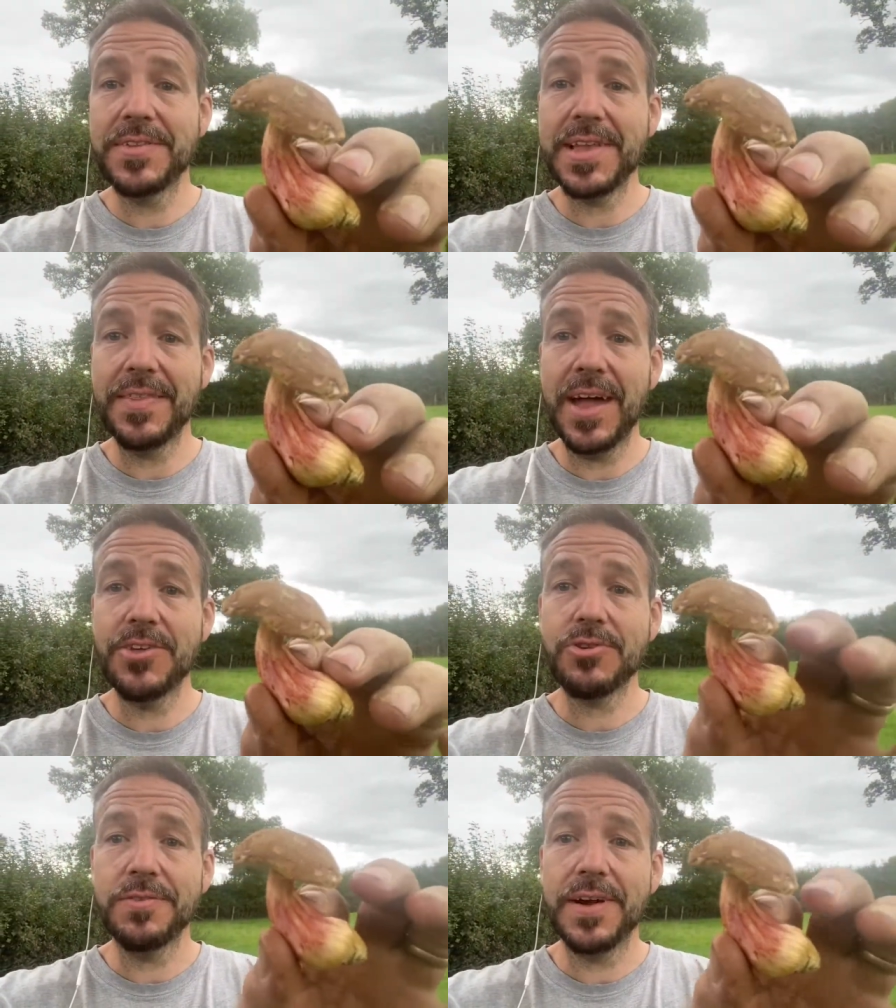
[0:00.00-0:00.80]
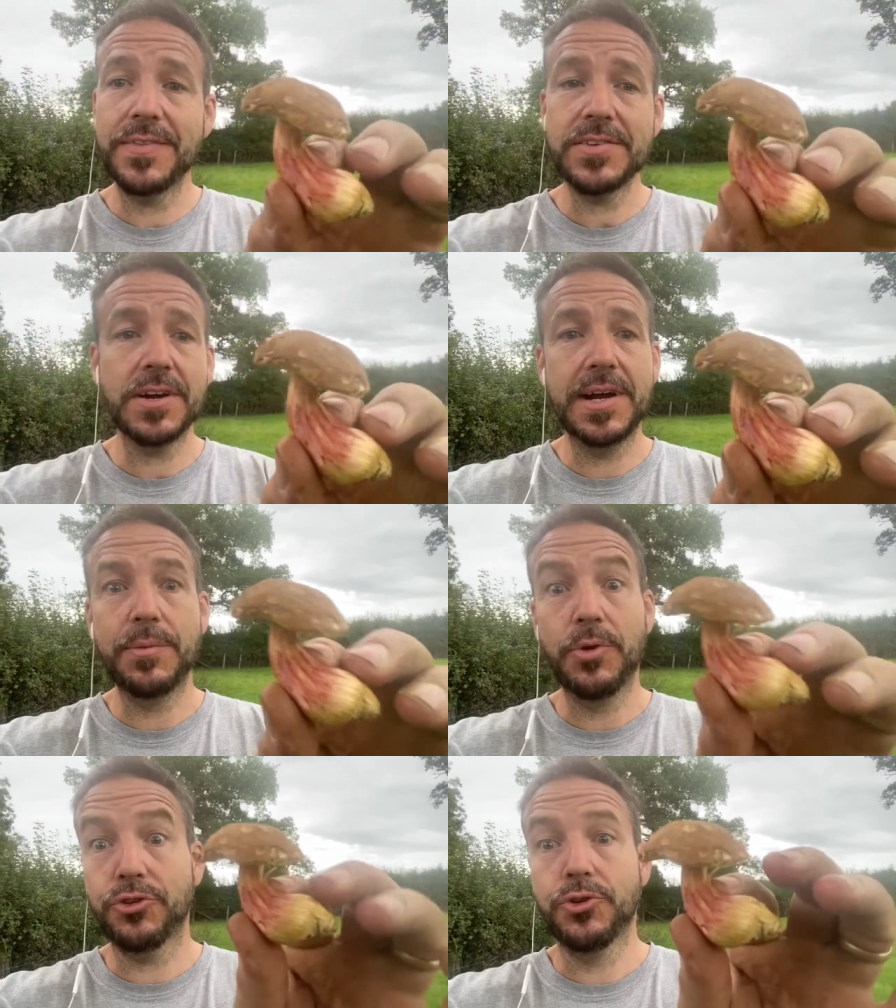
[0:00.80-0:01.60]
down the hedgerow, I found this guy. Now I'm
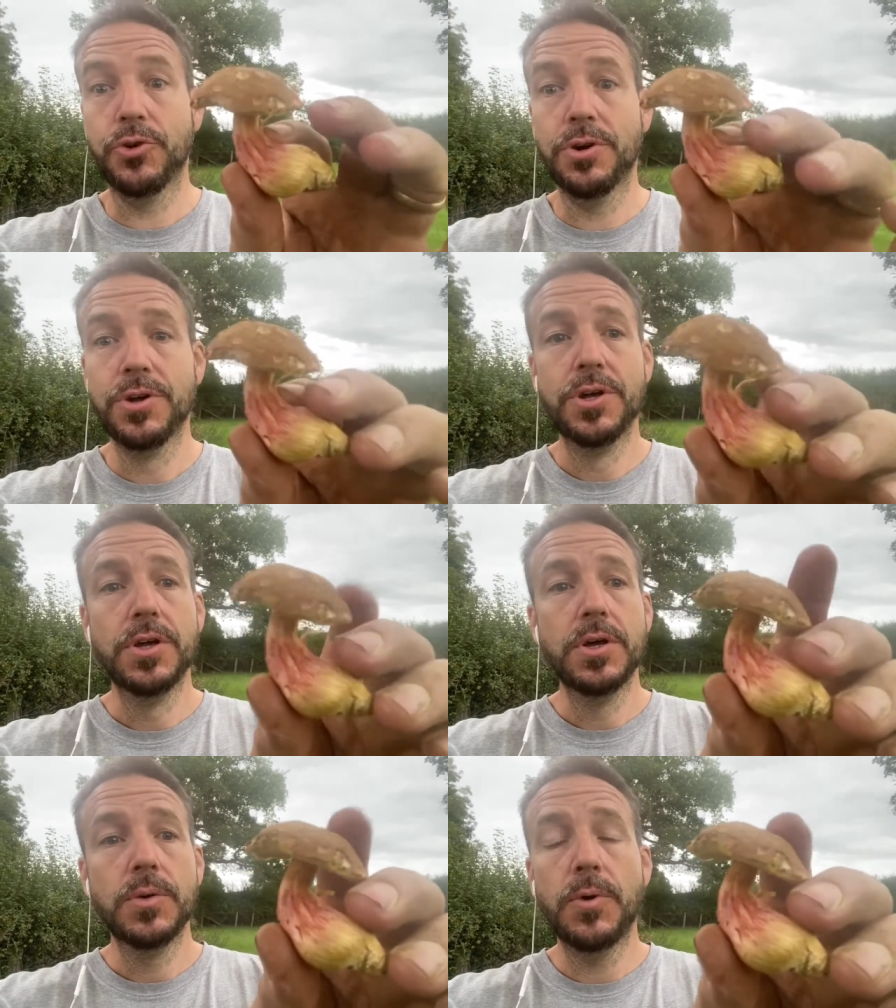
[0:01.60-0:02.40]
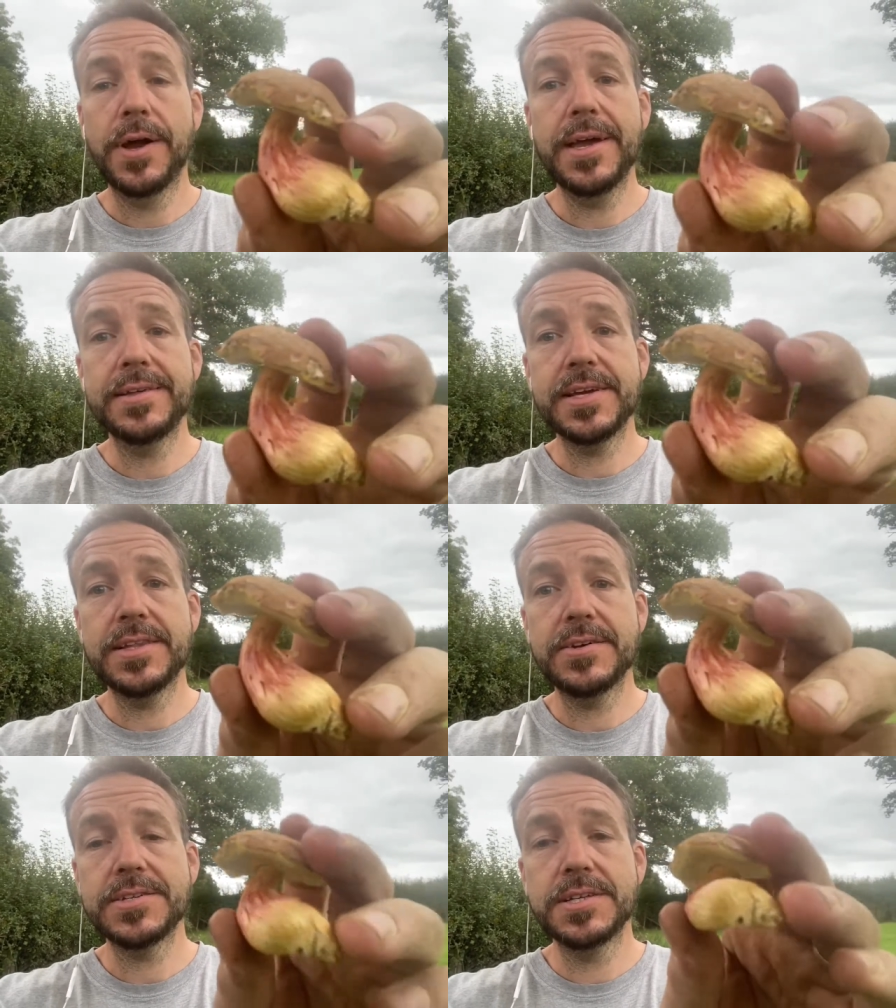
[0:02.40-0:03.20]
not sure what he is
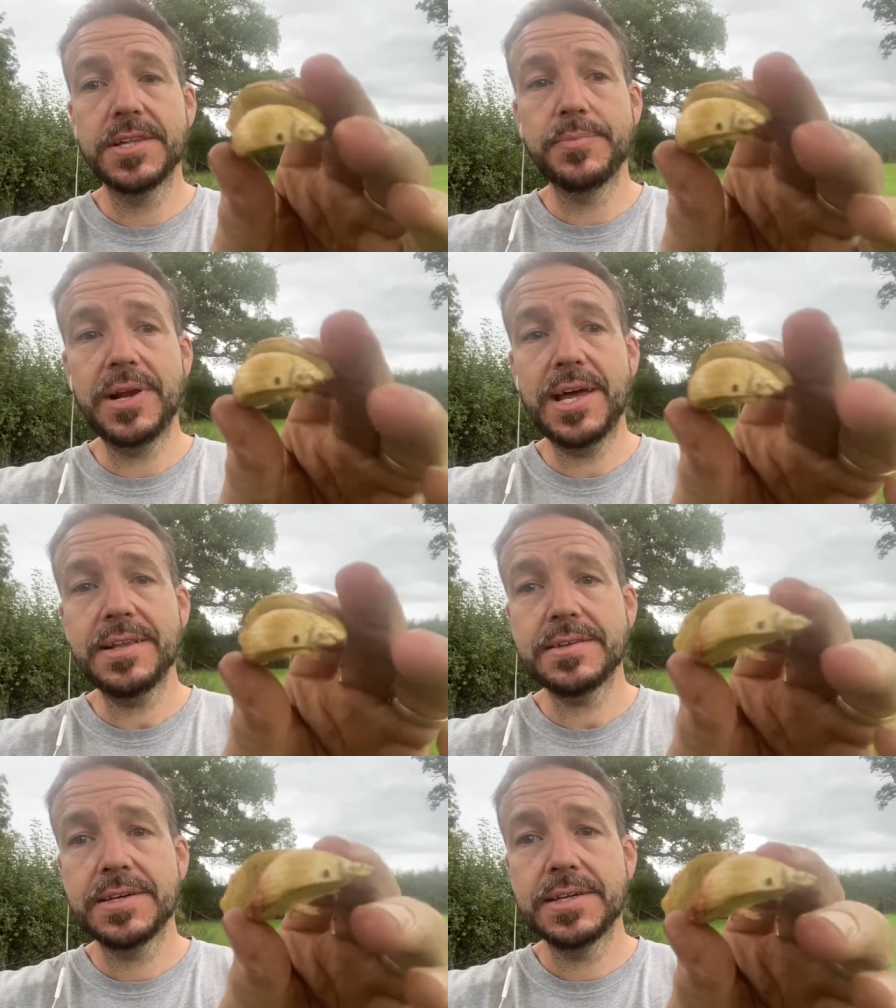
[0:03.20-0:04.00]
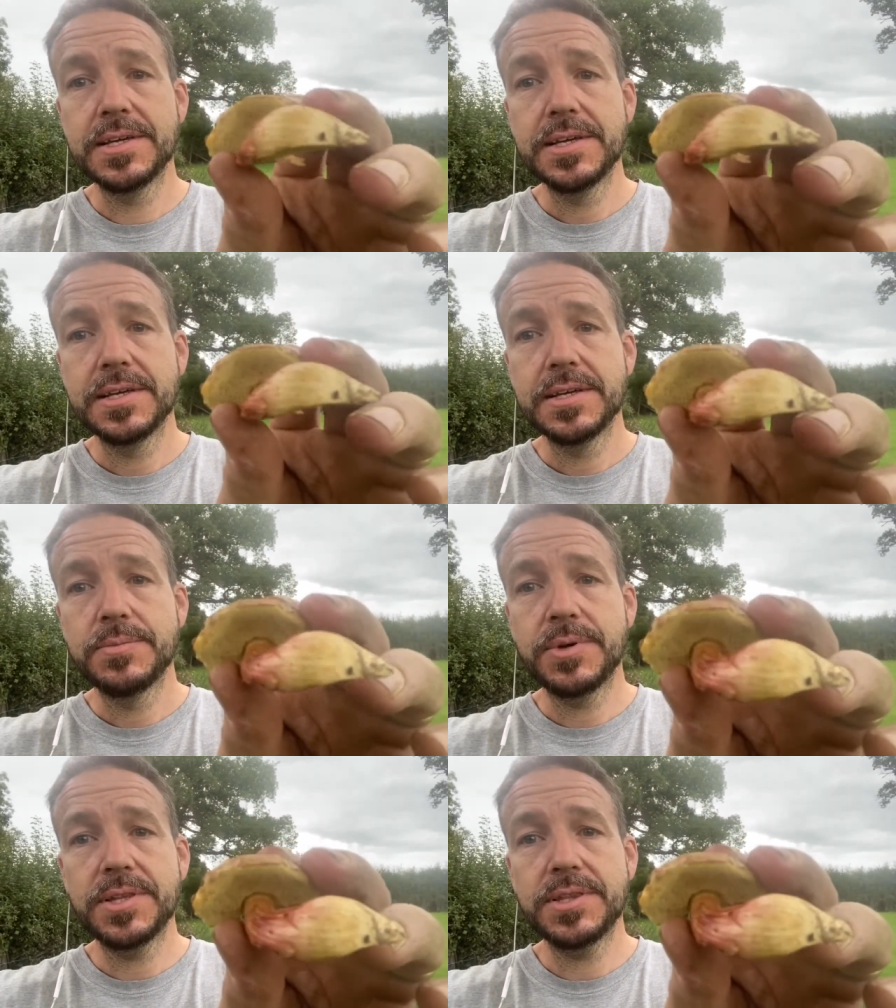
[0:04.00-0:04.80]
either. It's another bolete,
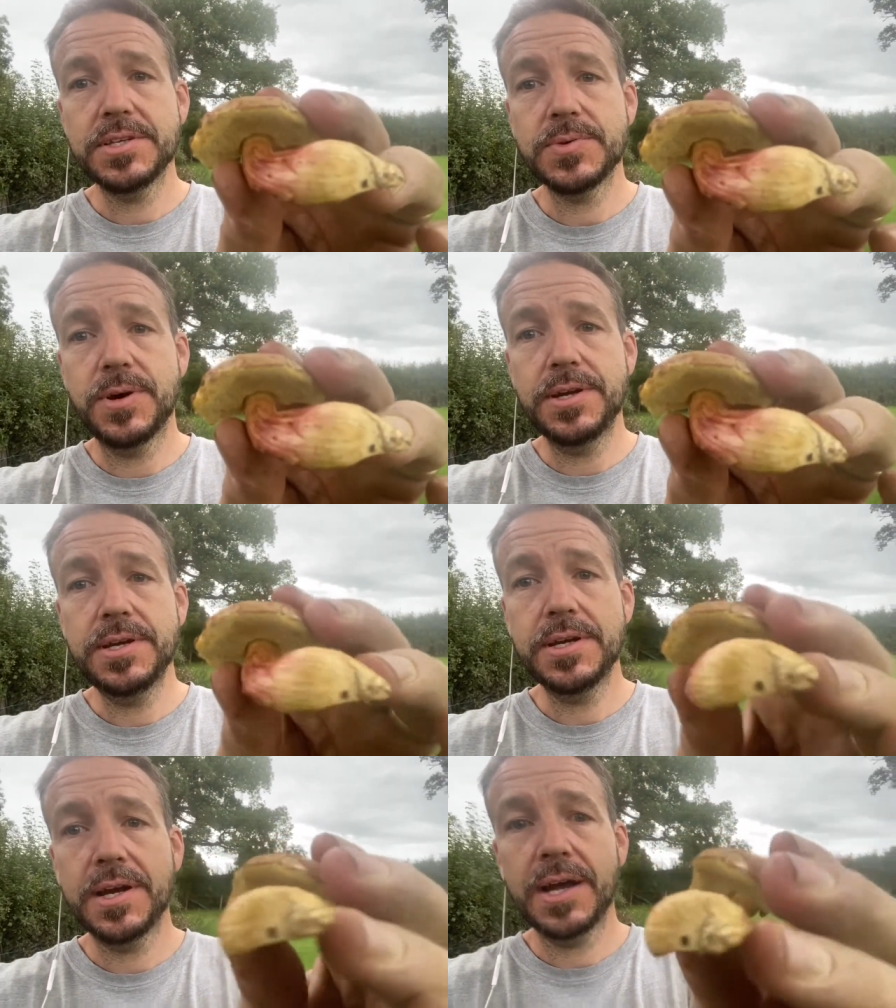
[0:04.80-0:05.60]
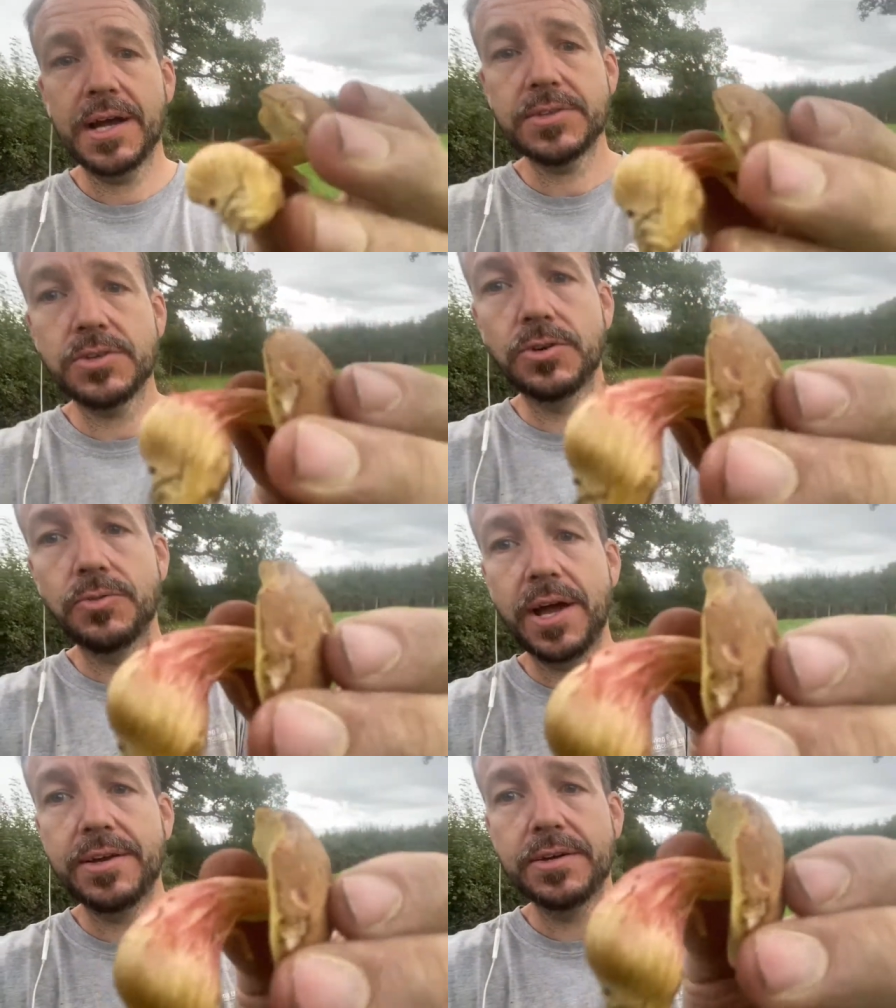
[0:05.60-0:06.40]
but this one has got
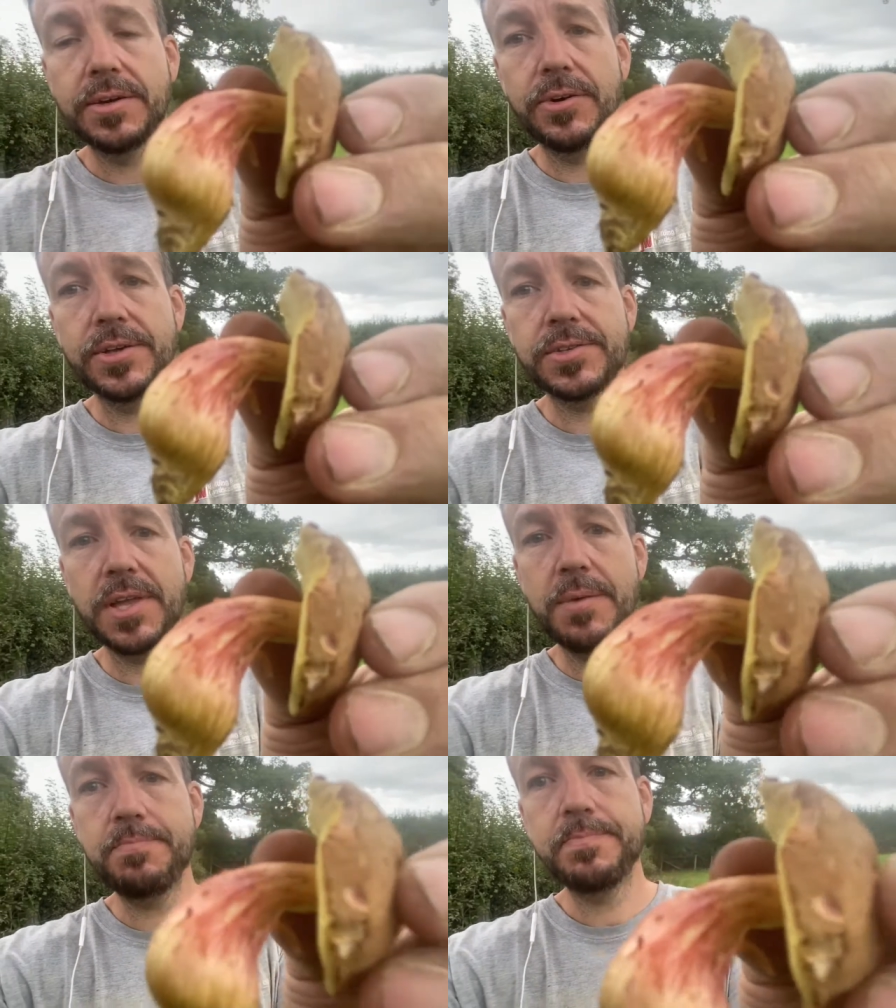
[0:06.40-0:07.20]
red on its stem,